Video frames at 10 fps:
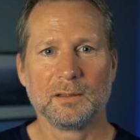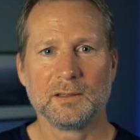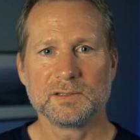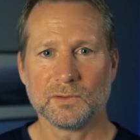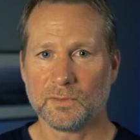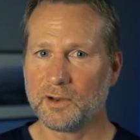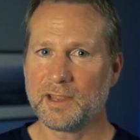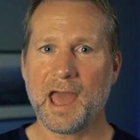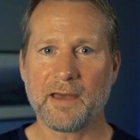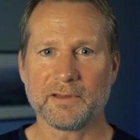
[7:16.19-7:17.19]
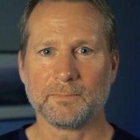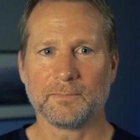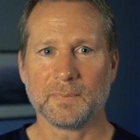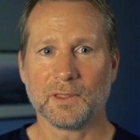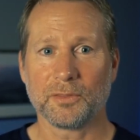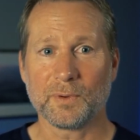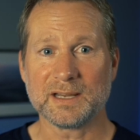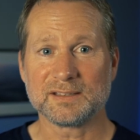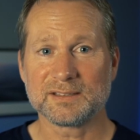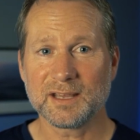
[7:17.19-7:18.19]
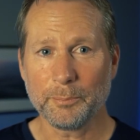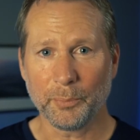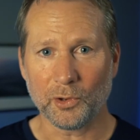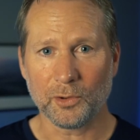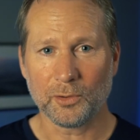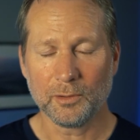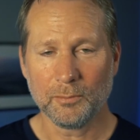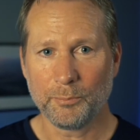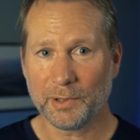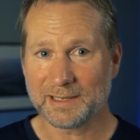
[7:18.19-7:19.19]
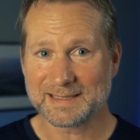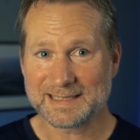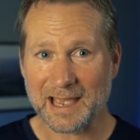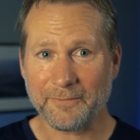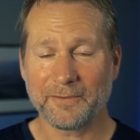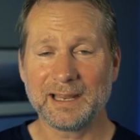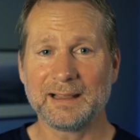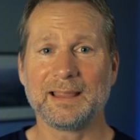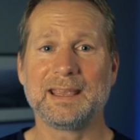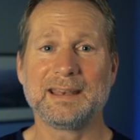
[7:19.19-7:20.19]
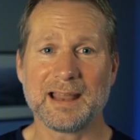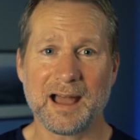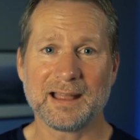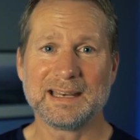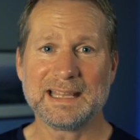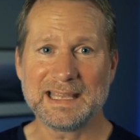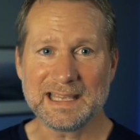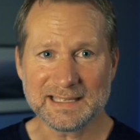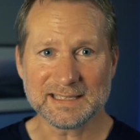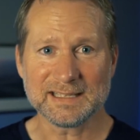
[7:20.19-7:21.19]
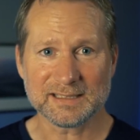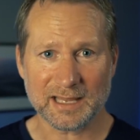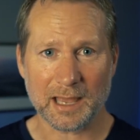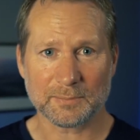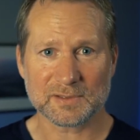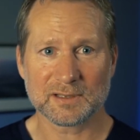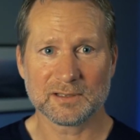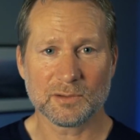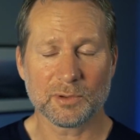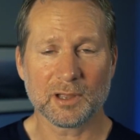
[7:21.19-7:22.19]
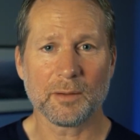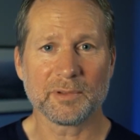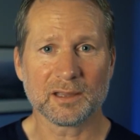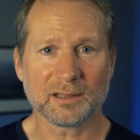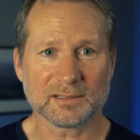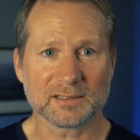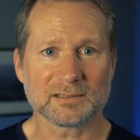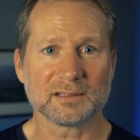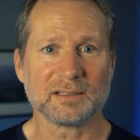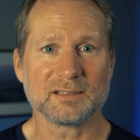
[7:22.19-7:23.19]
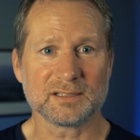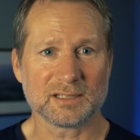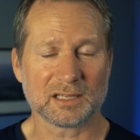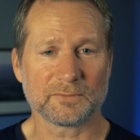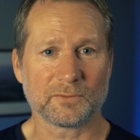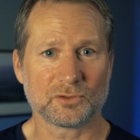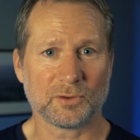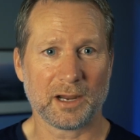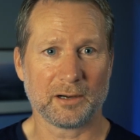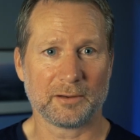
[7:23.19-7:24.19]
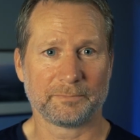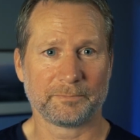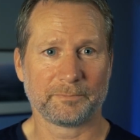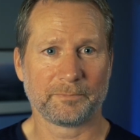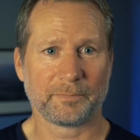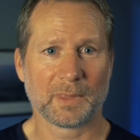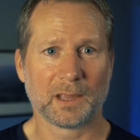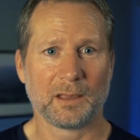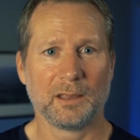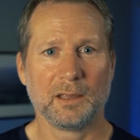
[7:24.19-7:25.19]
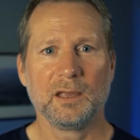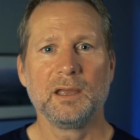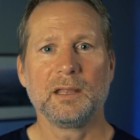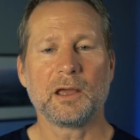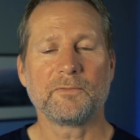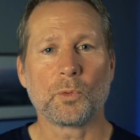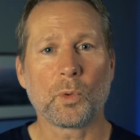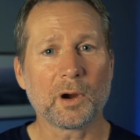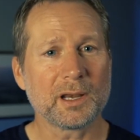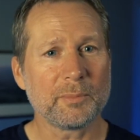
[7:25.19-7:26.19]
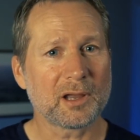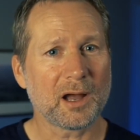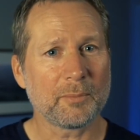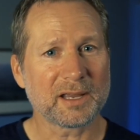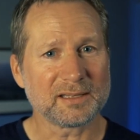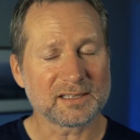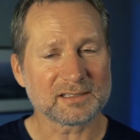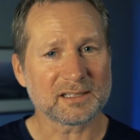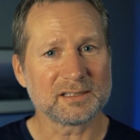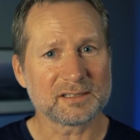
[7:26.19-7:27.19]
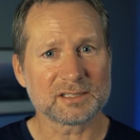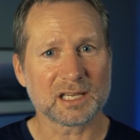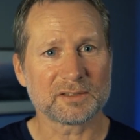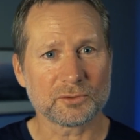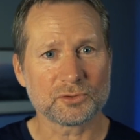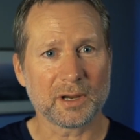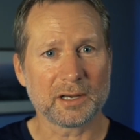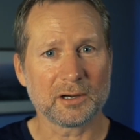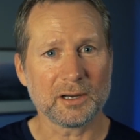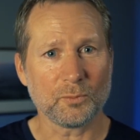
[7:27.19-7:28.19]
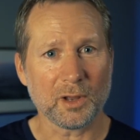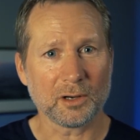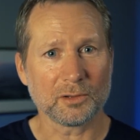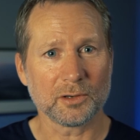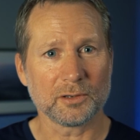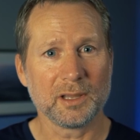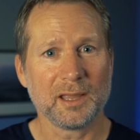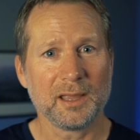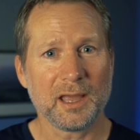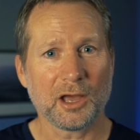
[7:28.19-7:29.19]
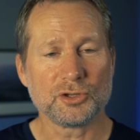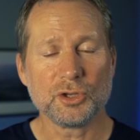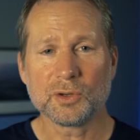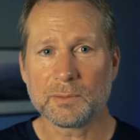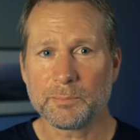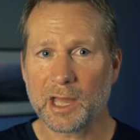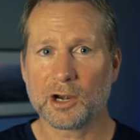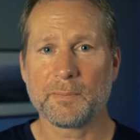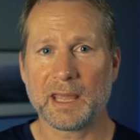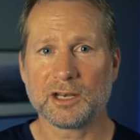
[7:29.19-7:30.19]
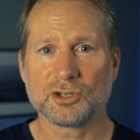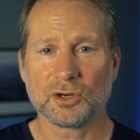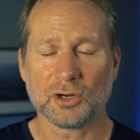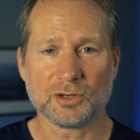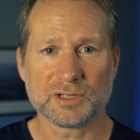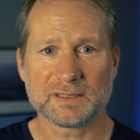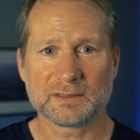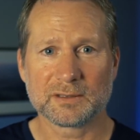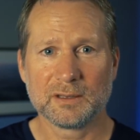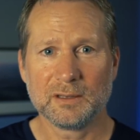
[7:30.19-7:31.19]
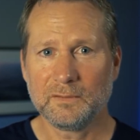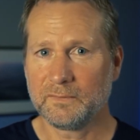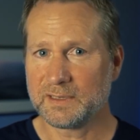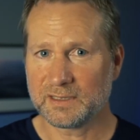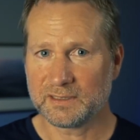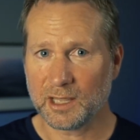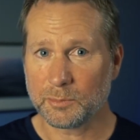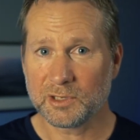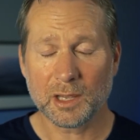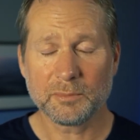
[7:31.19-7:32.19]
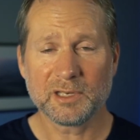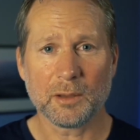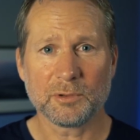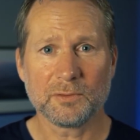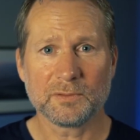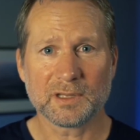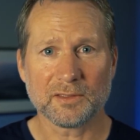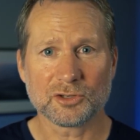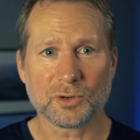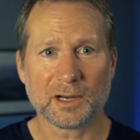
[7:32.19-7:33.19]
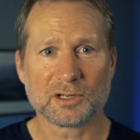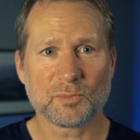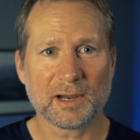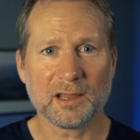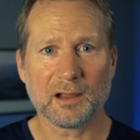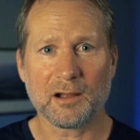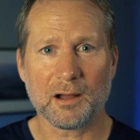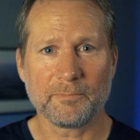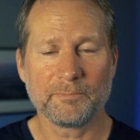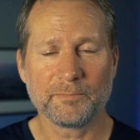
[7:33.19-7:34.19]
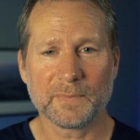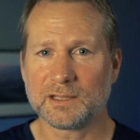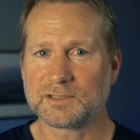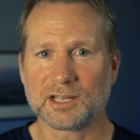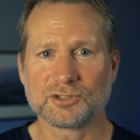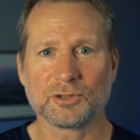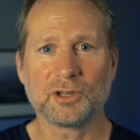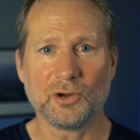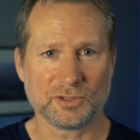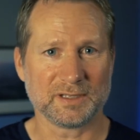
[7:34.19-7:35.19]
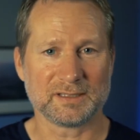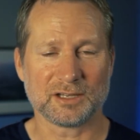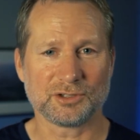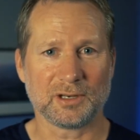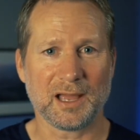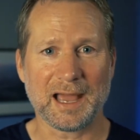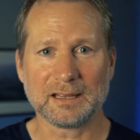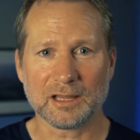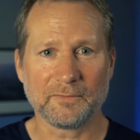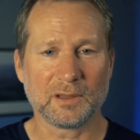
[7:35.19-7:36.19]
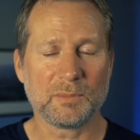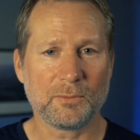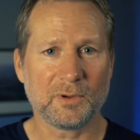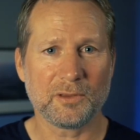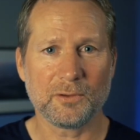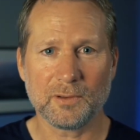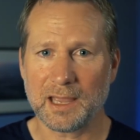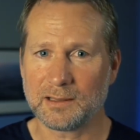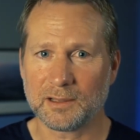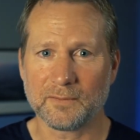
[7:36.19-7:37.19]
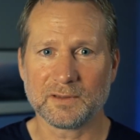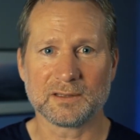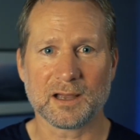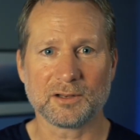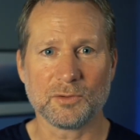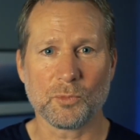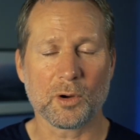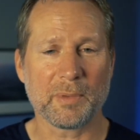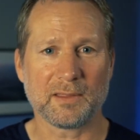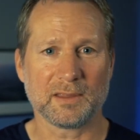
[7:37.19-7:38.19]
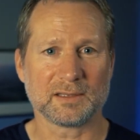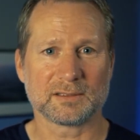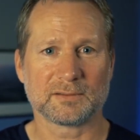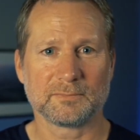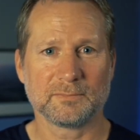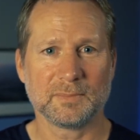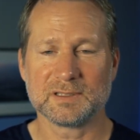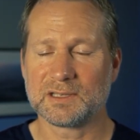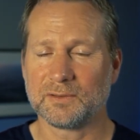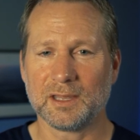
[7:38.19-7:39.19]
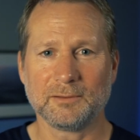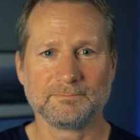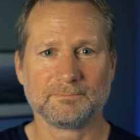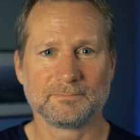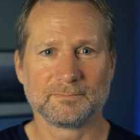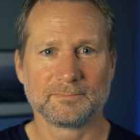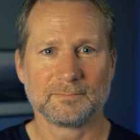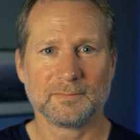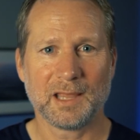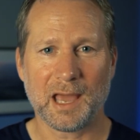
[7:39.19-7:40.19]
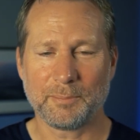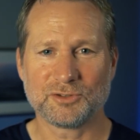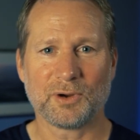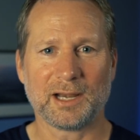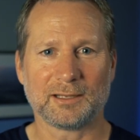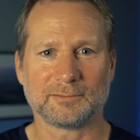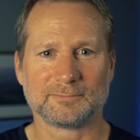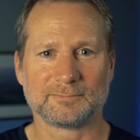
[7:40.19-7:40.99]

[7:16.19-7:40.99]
So there you have it, the 3 simple but definitely not easy steps to becoming a consistently successful trader. Now, if you're working to become a consistently successful trader and want to learn how you can better manage your urges, visit www.thetradersbrain.com and schedule a coaching session. I'd love to meet with you and love to talk to you more about this. Until then, happy trading.